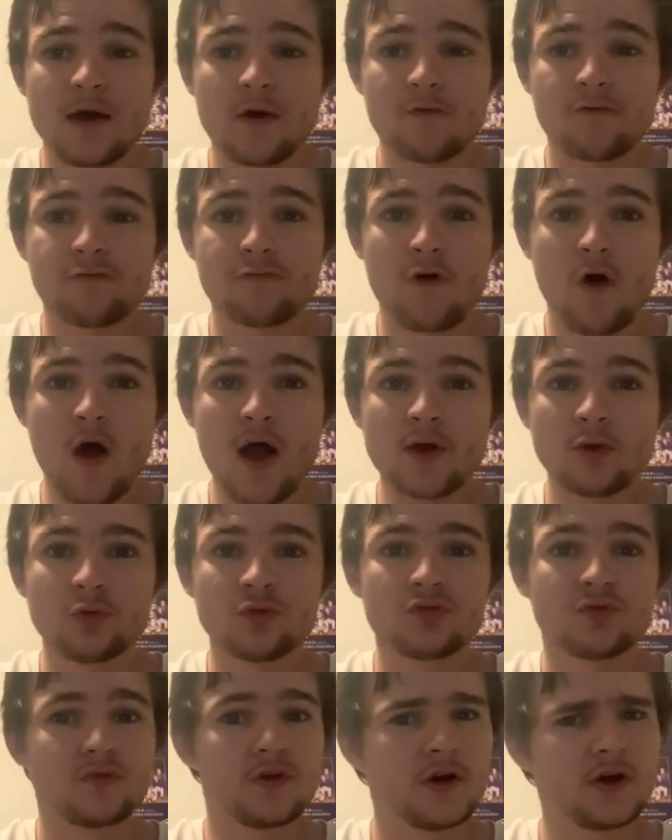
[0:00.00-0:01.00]

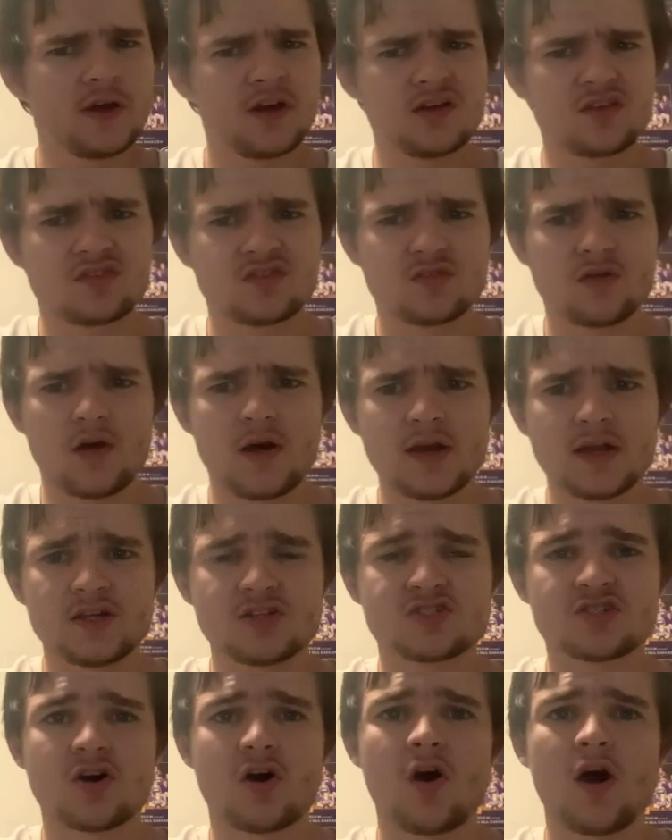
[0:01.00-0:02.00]
finals, very exciting
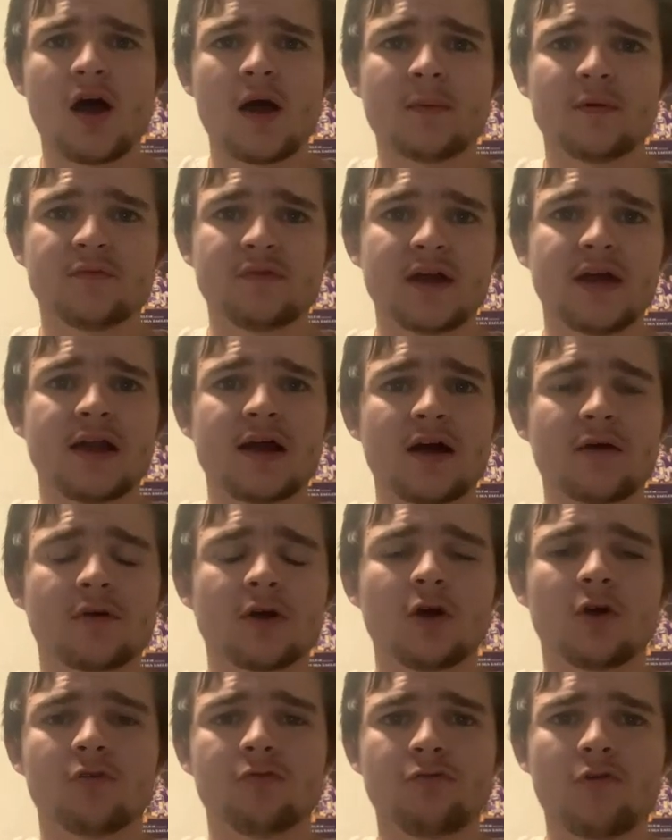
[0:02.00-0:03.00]
time of
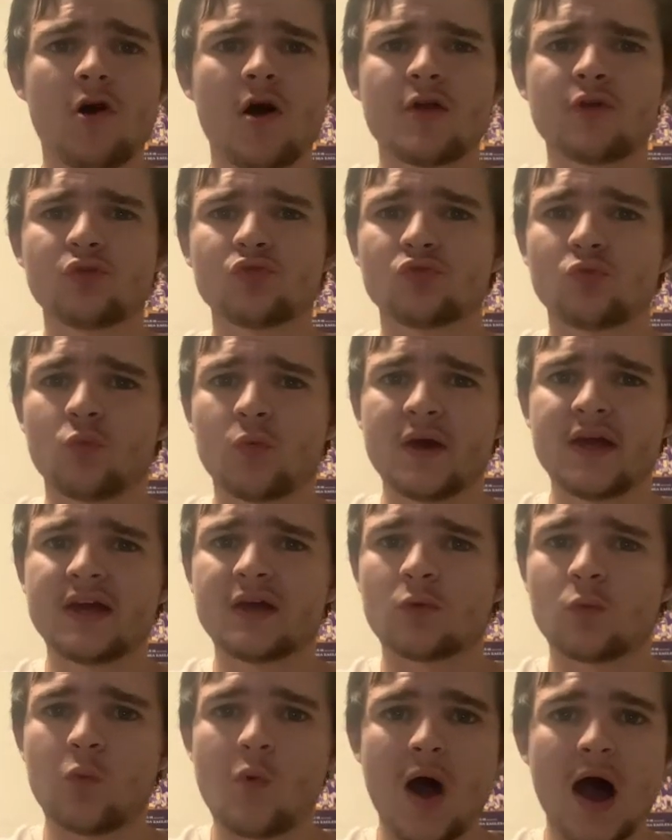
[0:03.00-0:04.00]
NRL. Finals
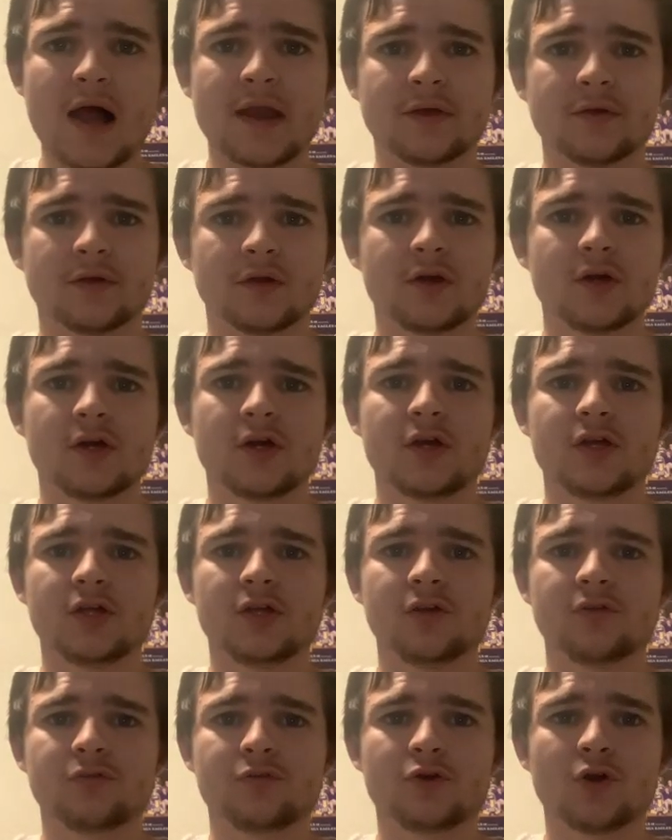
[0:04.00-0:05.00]
week one.
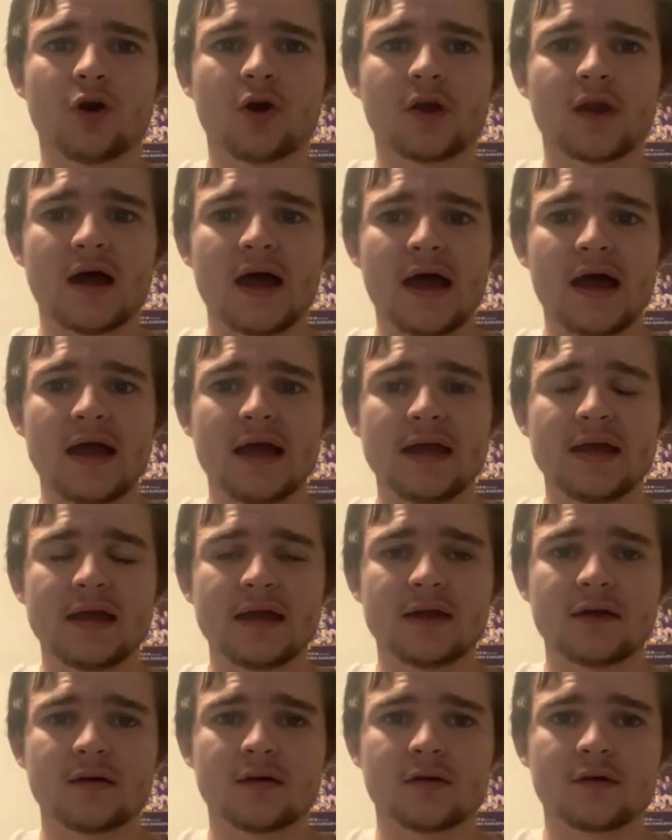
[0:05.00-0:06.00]
You've got
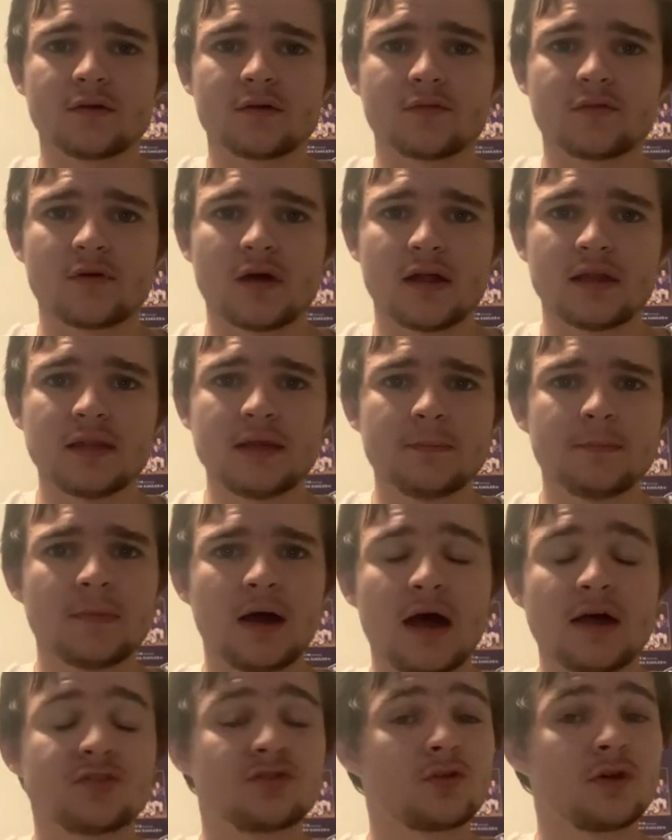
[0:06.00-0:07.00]
a, a lim,
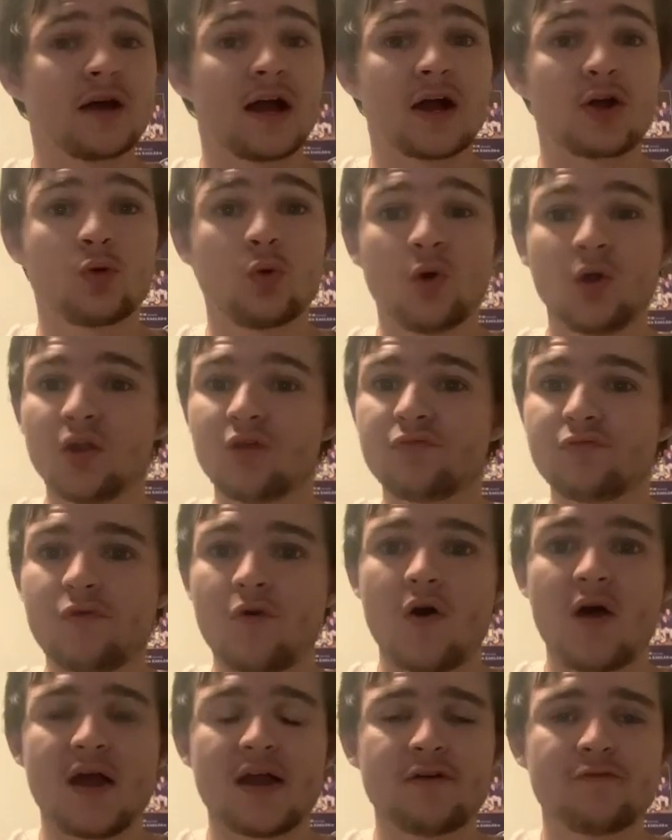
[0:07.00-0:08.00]
uh, sorry, a
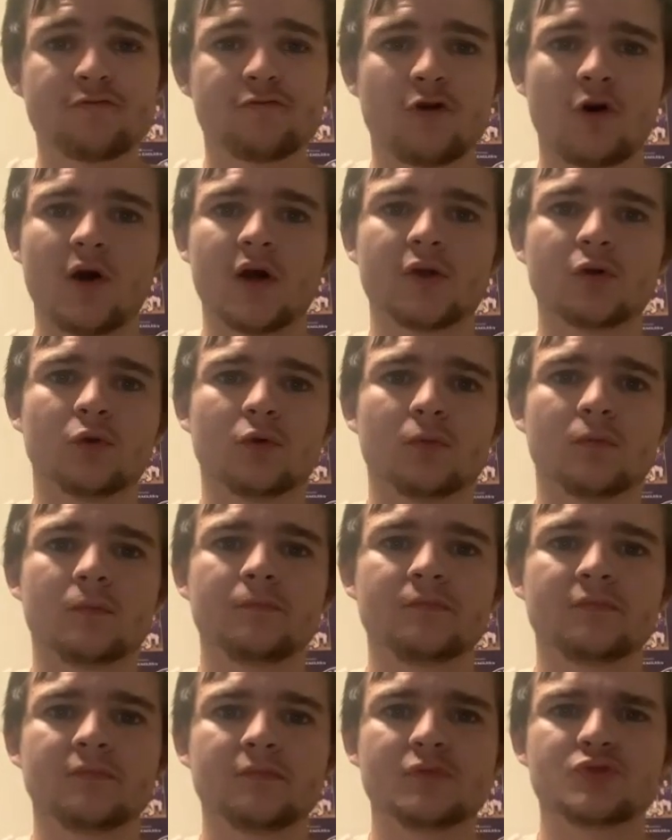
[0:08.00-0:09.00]
qualifying final
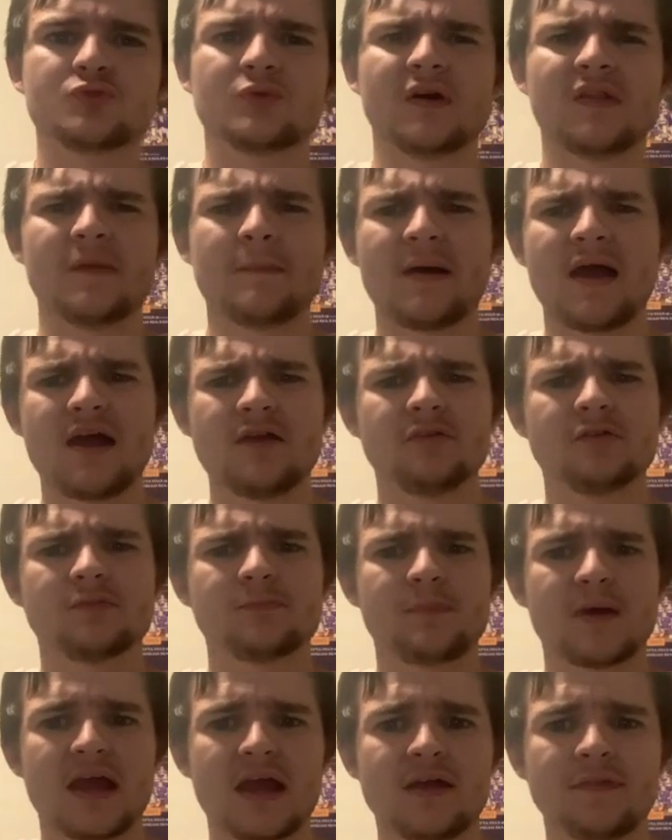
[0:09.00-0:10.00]
between the
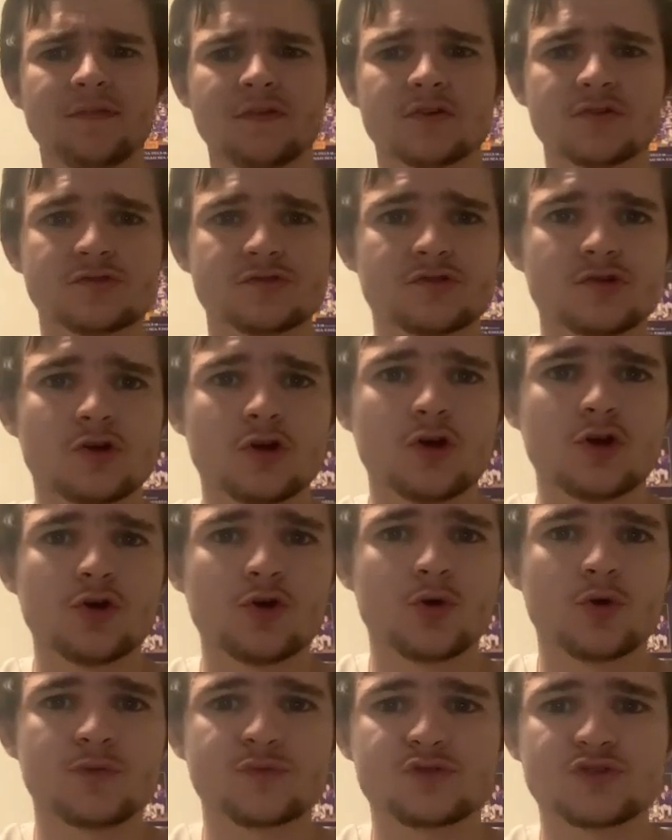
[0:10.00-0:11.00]
Penrith Panthers,
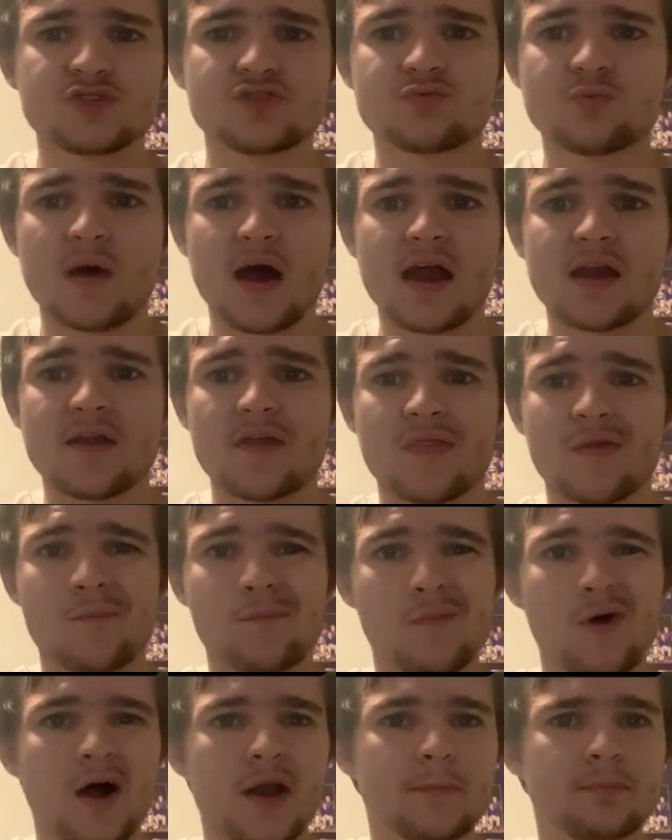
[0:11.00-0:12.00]
who have just won the
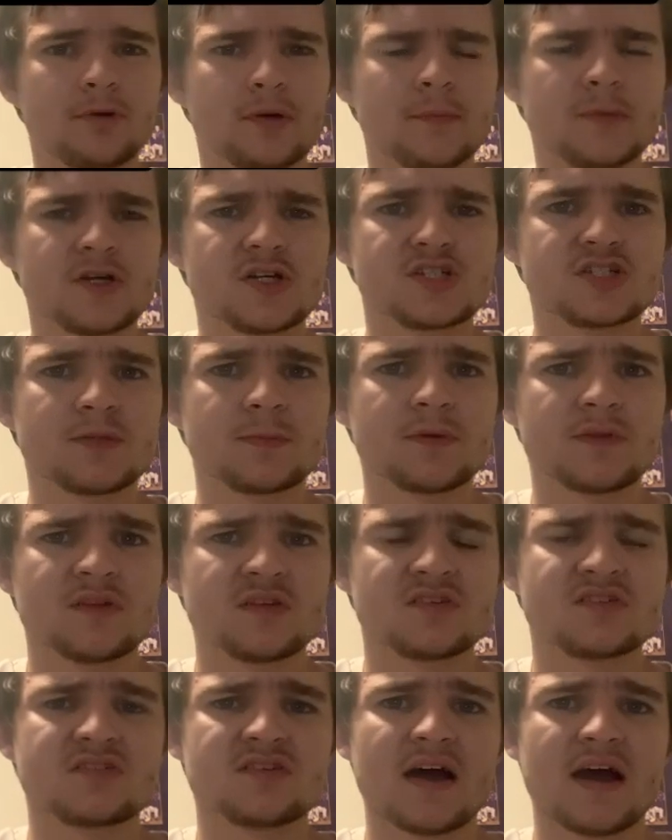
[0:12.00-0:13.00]
minor premiership at
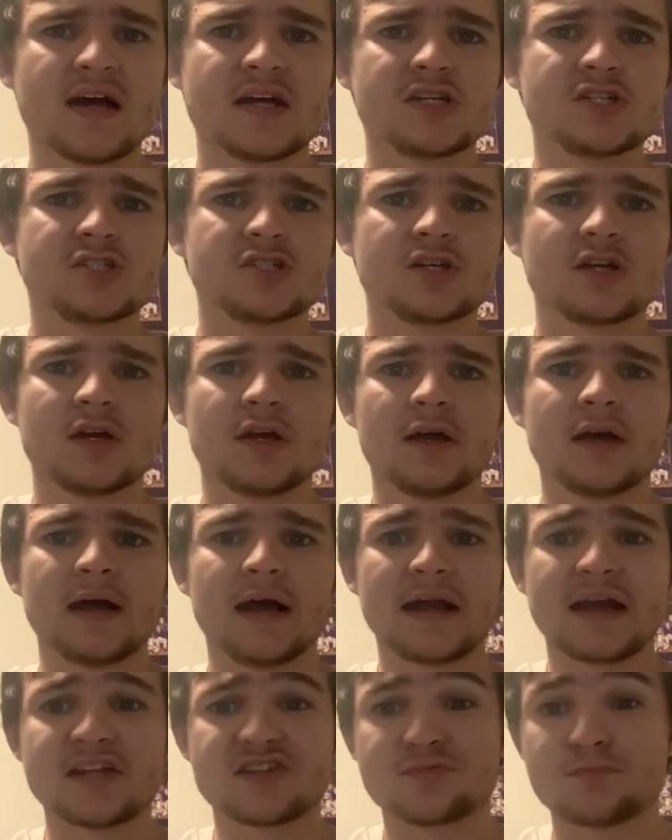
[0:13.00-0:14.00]
this stage,
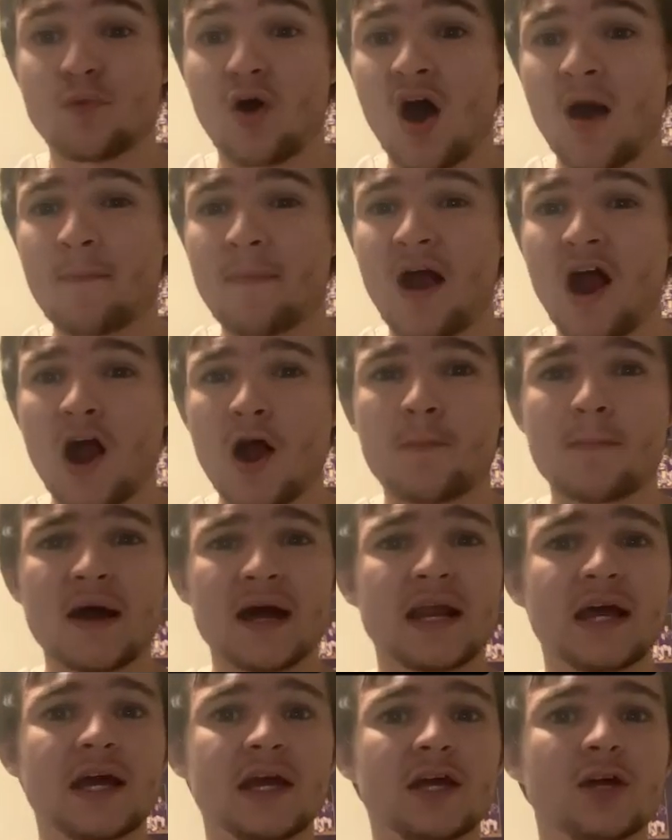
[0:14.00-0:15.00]
against my
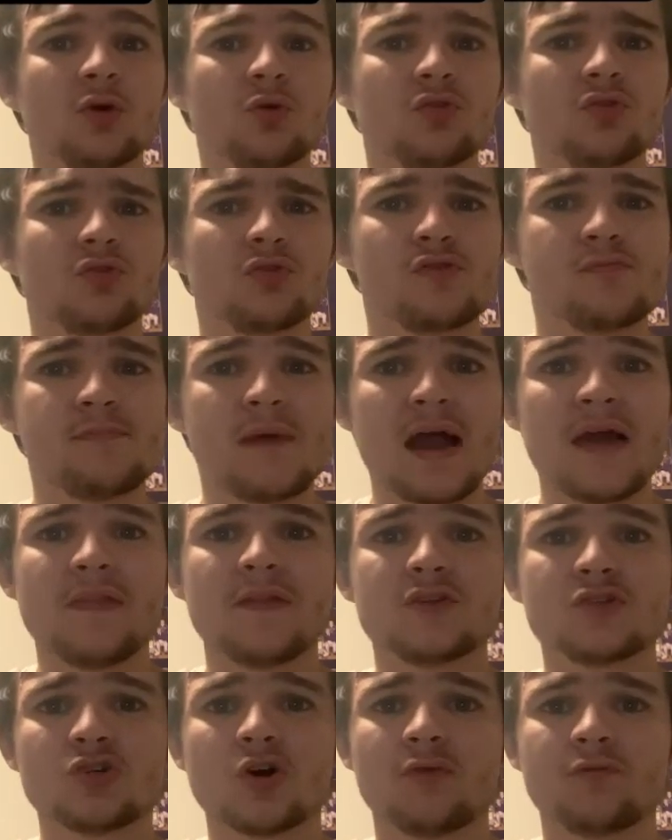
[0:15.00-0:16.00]
Parramatta Eels, who have made
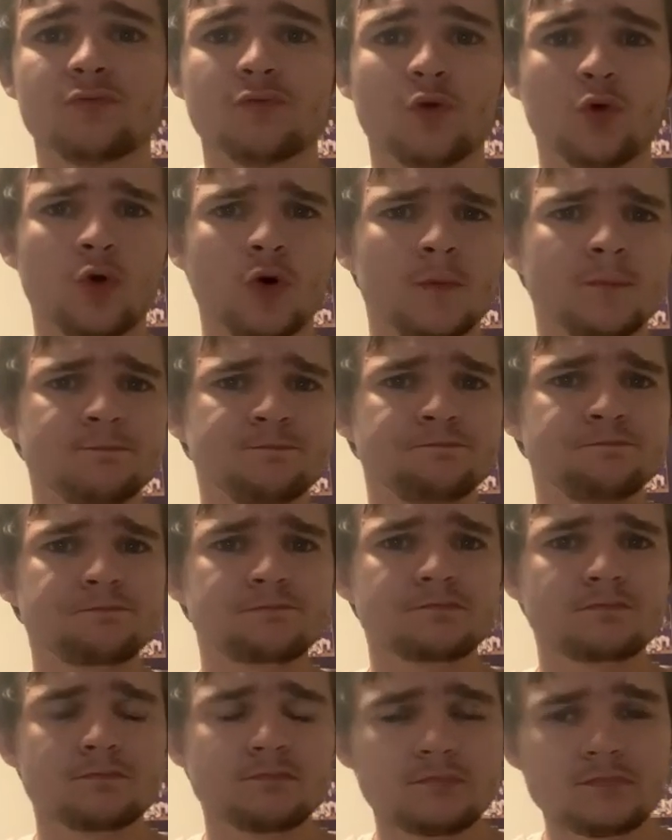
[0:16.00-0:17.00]
the top four,
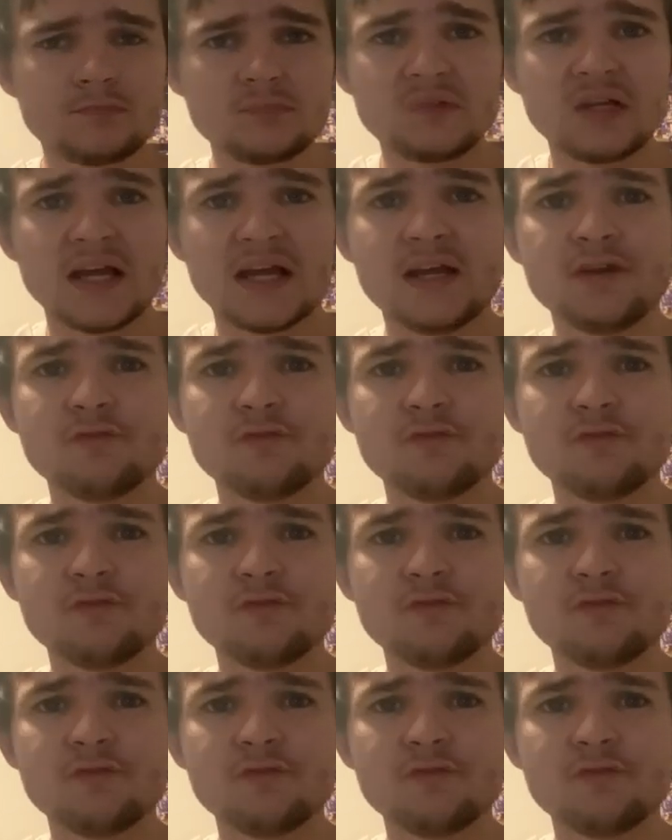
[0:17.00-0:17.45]
in